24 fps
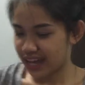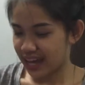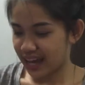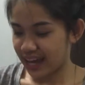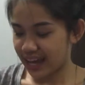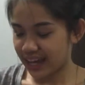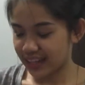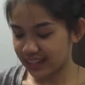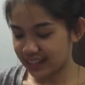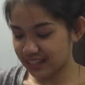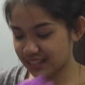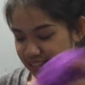
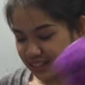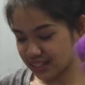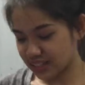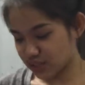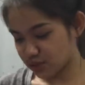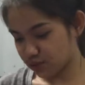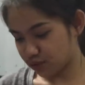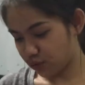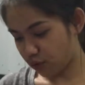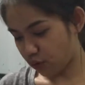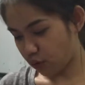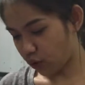And this
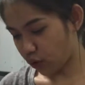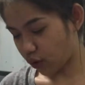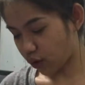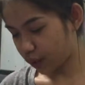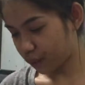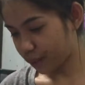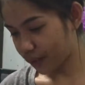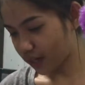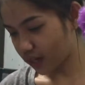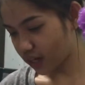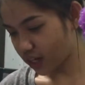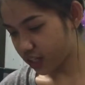is for
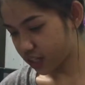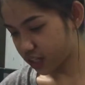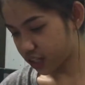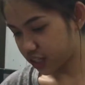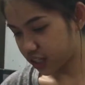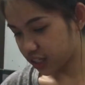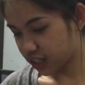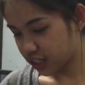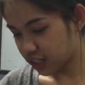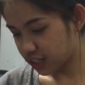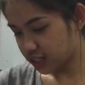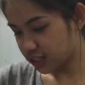my
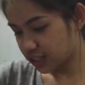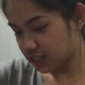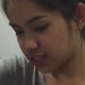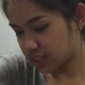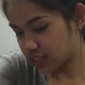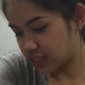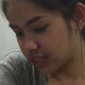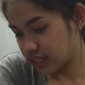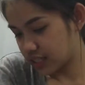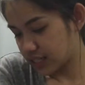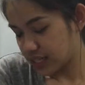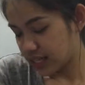other,
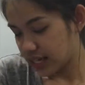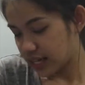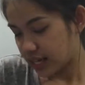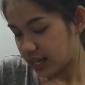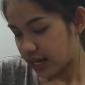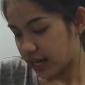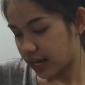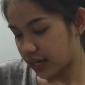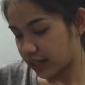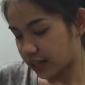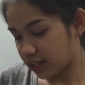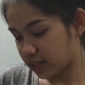
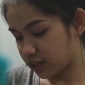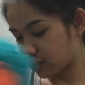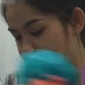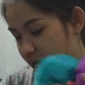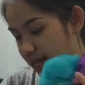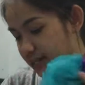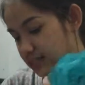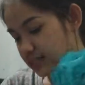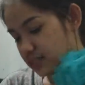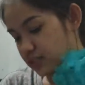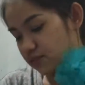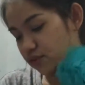and the
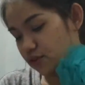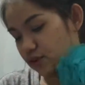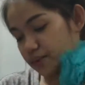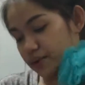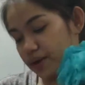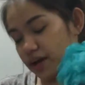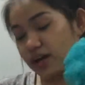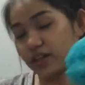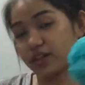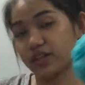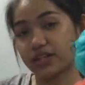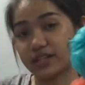rest is for
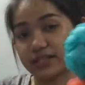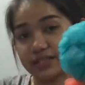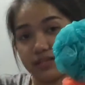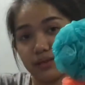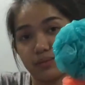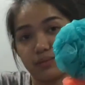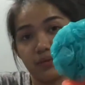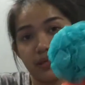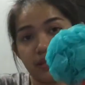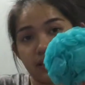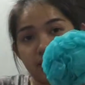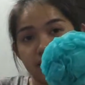my other
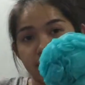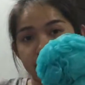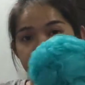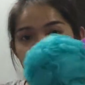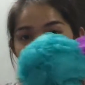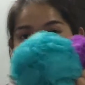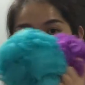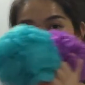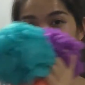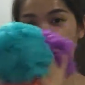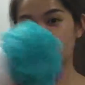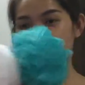siblings.
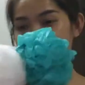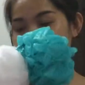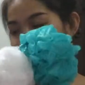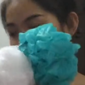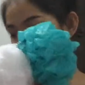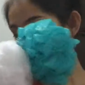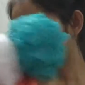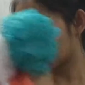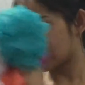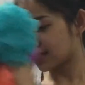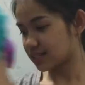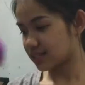So
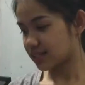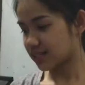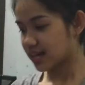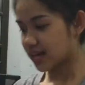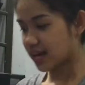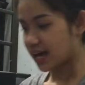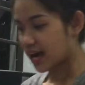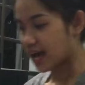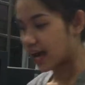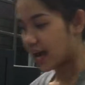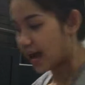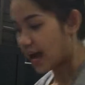yes,
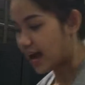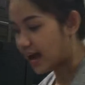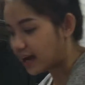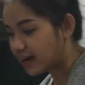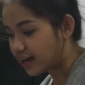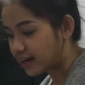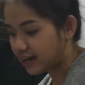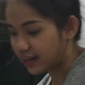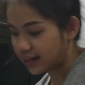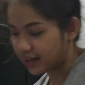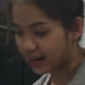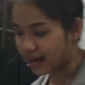
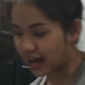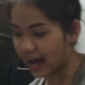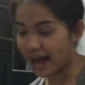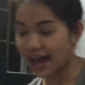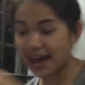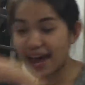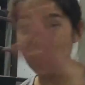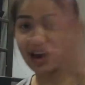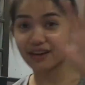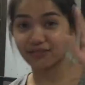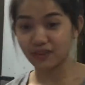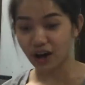I
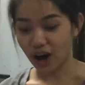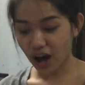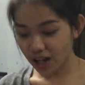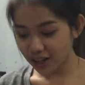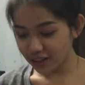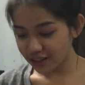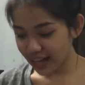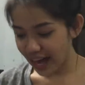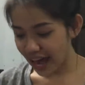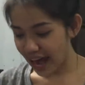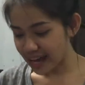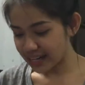have
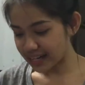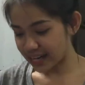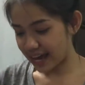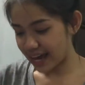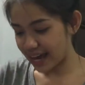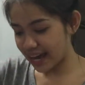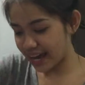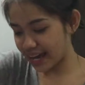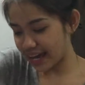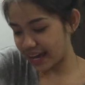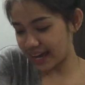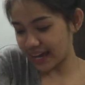all that.
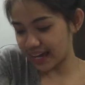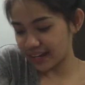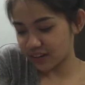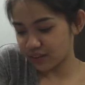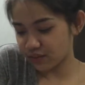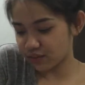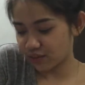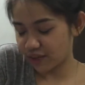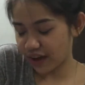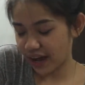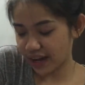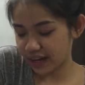And
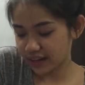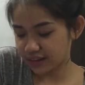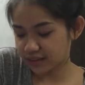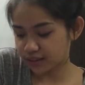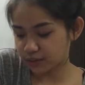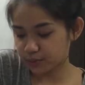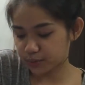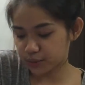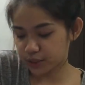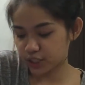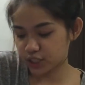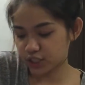the
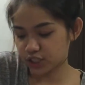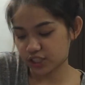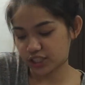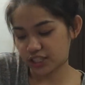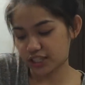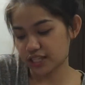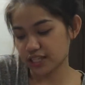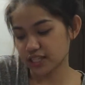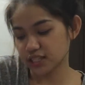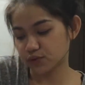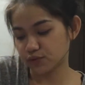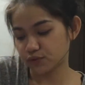final
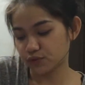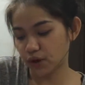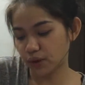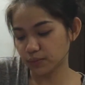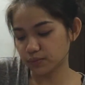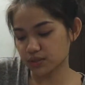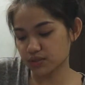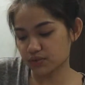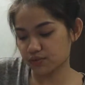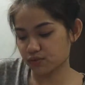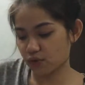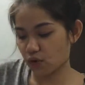purchase
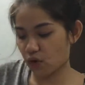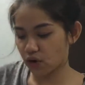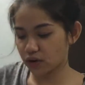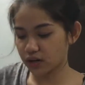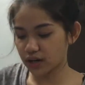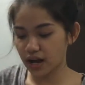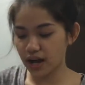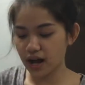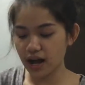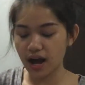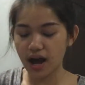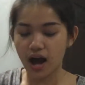from
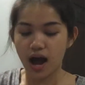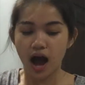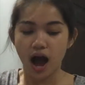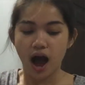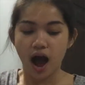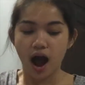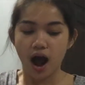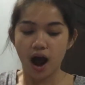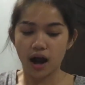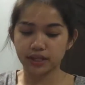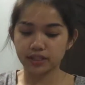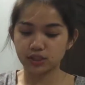Sephora
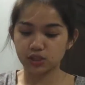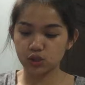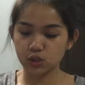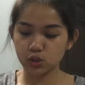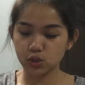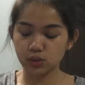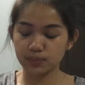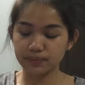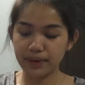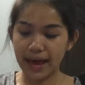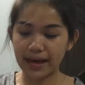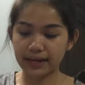are
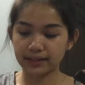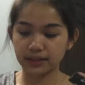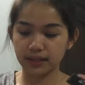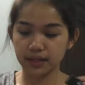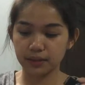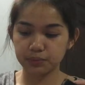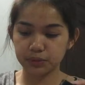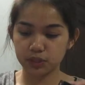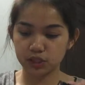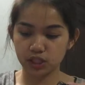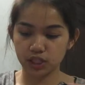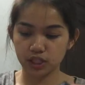two MAC
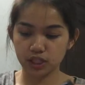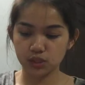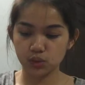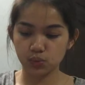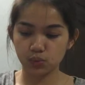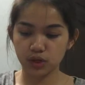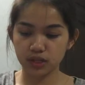lipsticks.